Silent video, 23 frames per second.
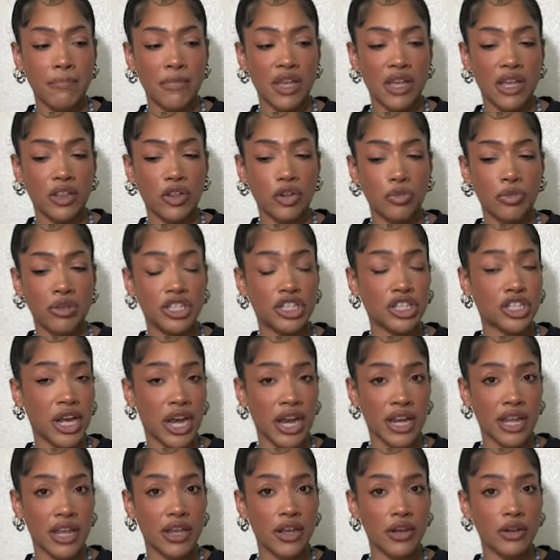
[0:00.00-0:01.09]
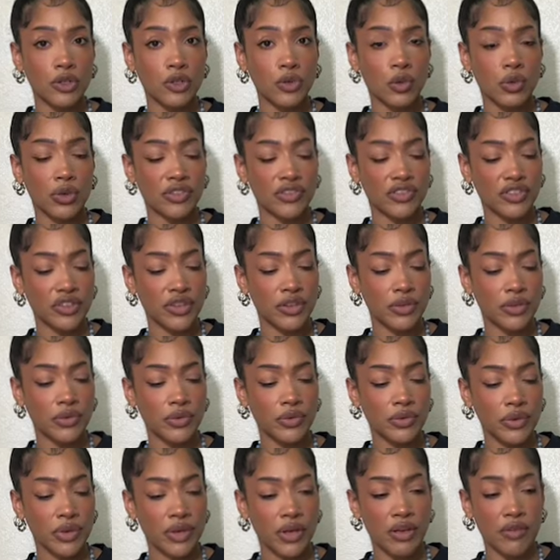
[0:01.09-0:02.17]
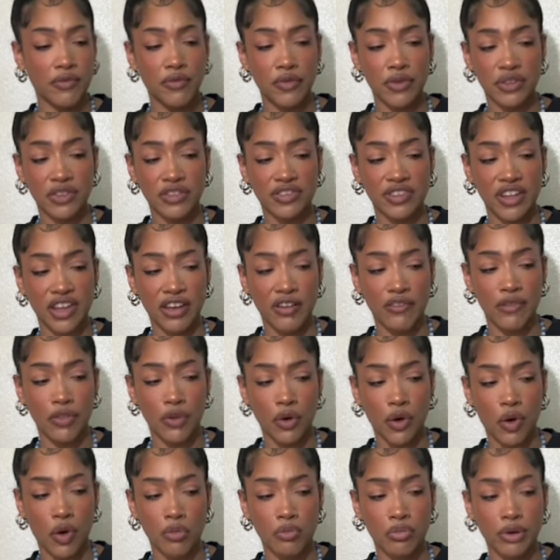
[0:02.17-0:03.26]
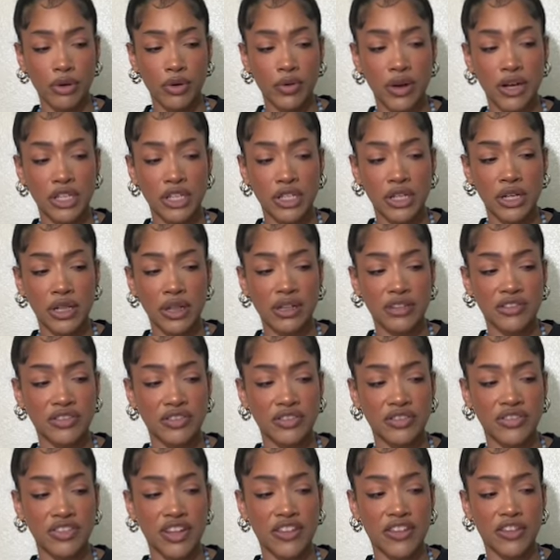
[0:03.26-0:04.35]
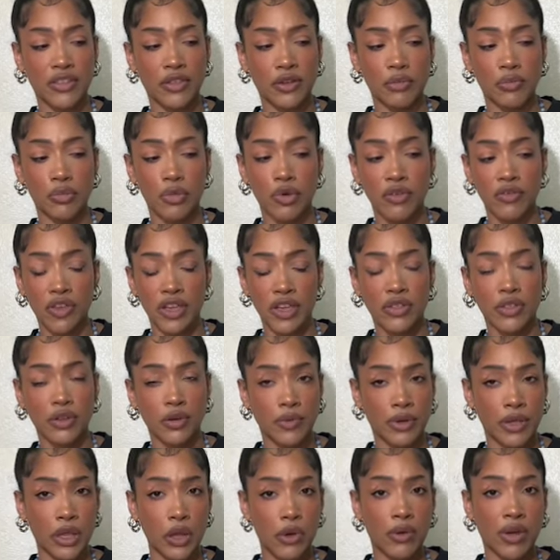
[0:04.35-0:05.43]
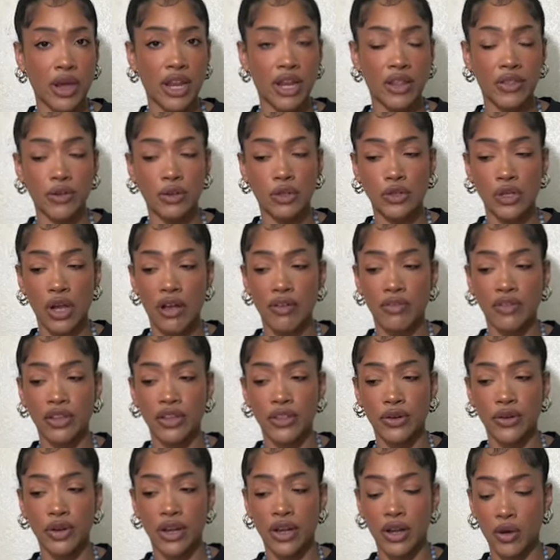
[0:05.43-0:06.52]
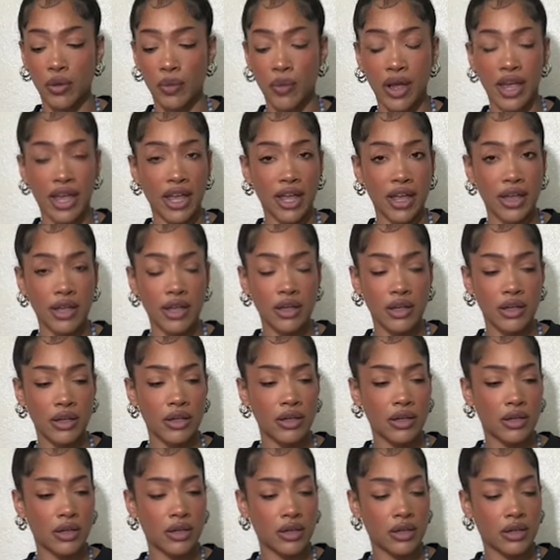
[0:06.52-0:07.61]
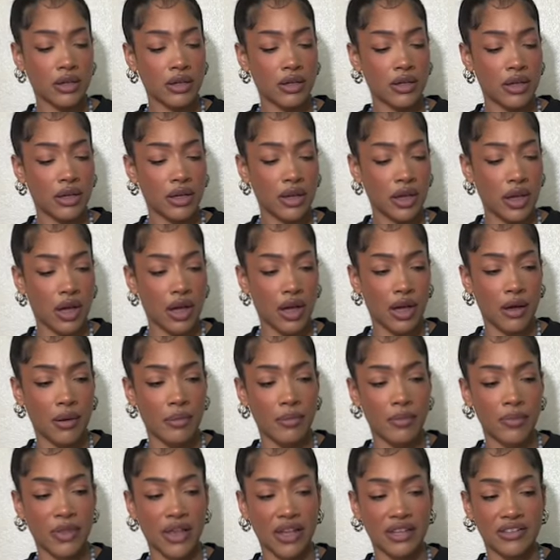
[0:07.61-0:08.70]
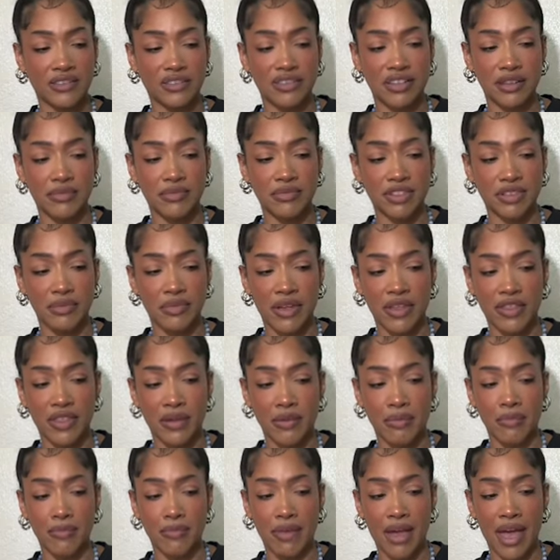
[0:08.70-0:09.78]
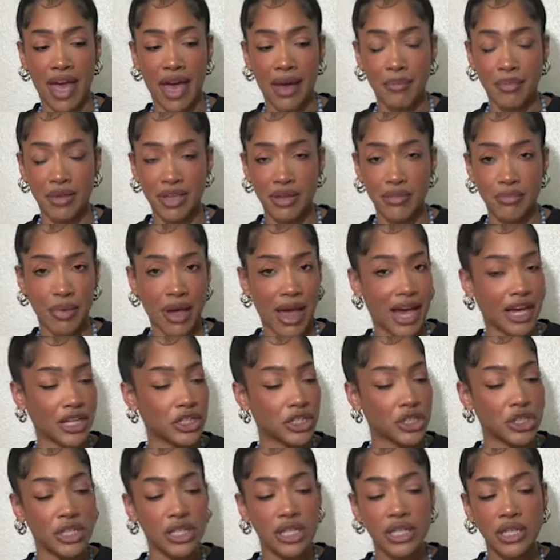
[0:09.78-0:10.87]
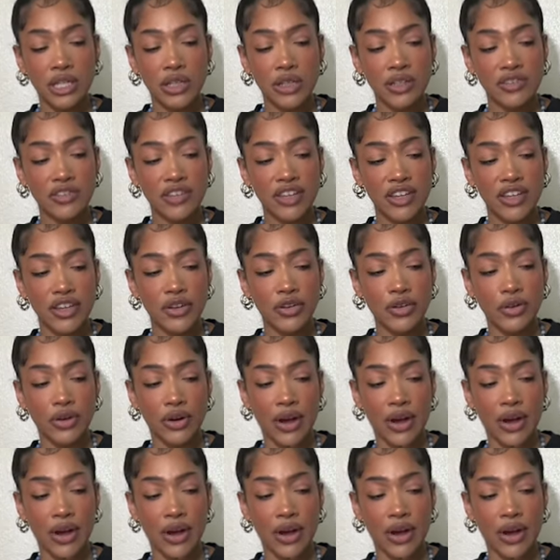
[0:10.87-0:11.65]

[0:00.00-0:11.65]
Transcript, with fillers: a little bit shady here towards you for the sake of their own progression, unless they're saying that they're moving, they're relocating, they're traveling, they're getting away. Um, that seems to make them happy and passionate, it looks like here, or